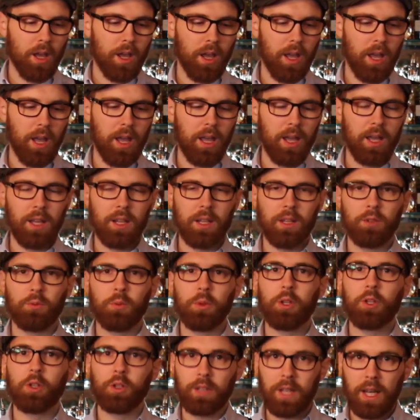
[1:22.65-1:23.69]
and we
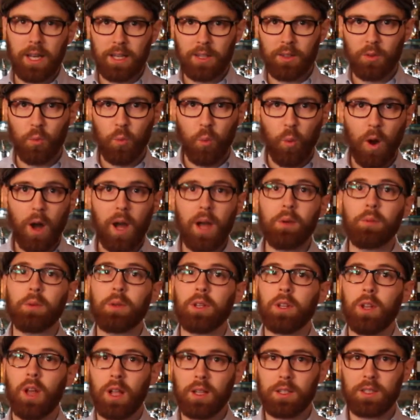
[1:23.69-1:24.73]
cook that in the wine with
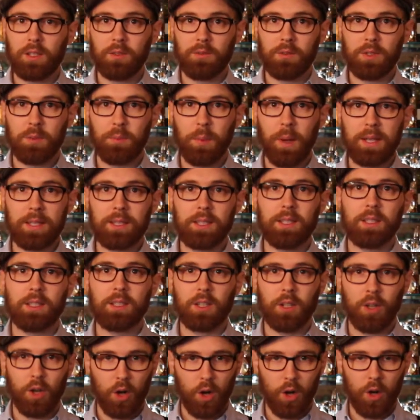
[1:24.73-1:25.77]
lots of spices
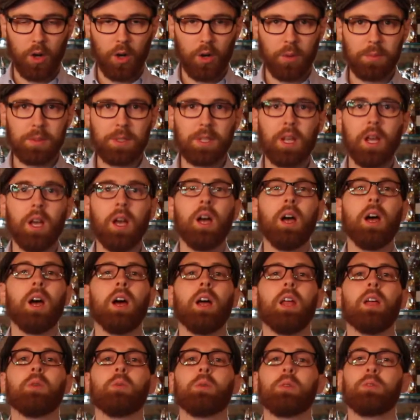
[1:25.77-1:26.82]
and herbs,
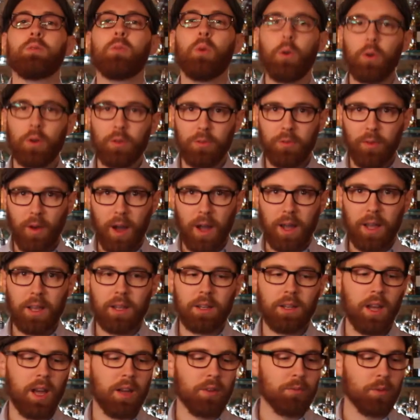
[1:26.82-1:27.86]
and we fortify it.
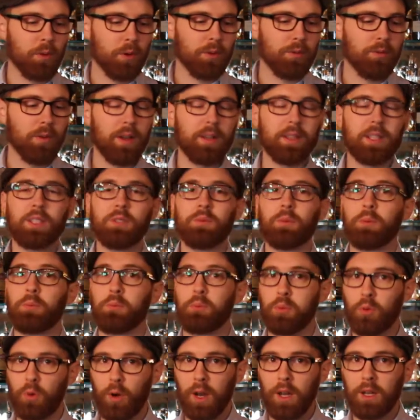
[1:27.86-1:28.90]
I fortified this with
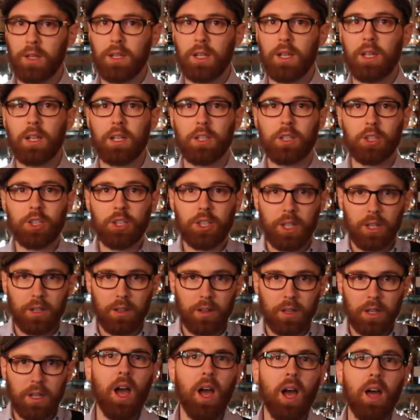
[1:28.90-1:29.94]
brandy and
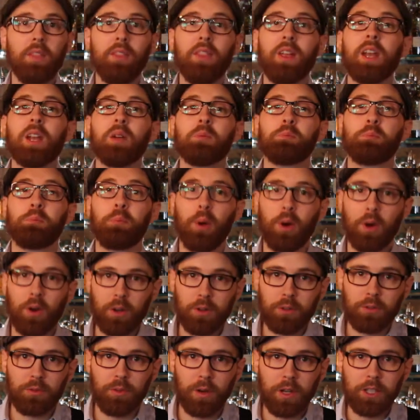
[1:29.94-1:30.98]
sherry, and then I burned
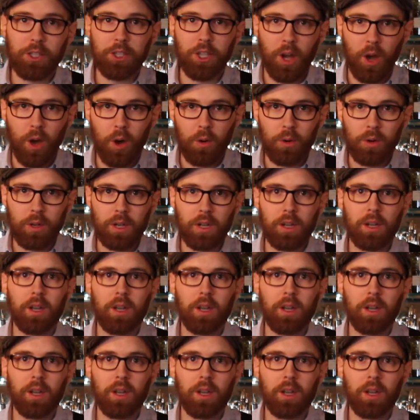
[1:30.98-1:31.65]
French oak